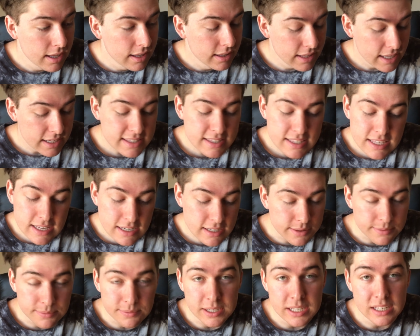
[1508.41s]
That's the end of
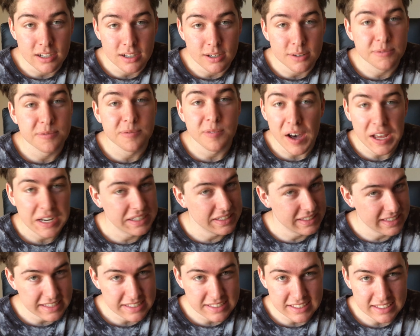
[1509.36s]
the video,
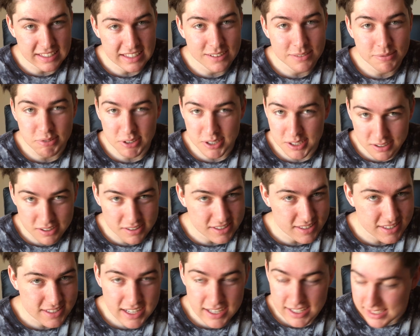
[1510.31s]
finally ending it. For
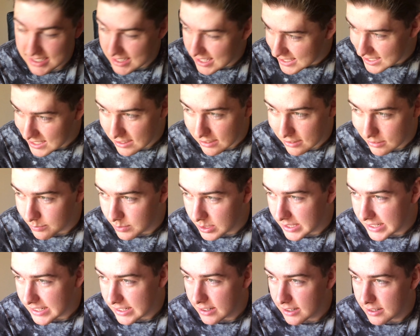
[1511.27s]
God's sakes, that's a long
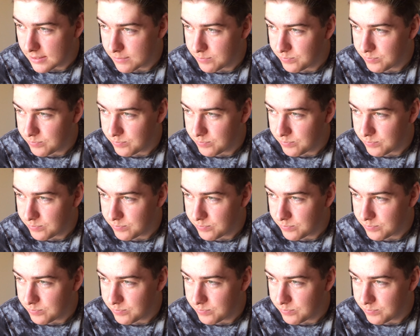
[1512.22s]
video.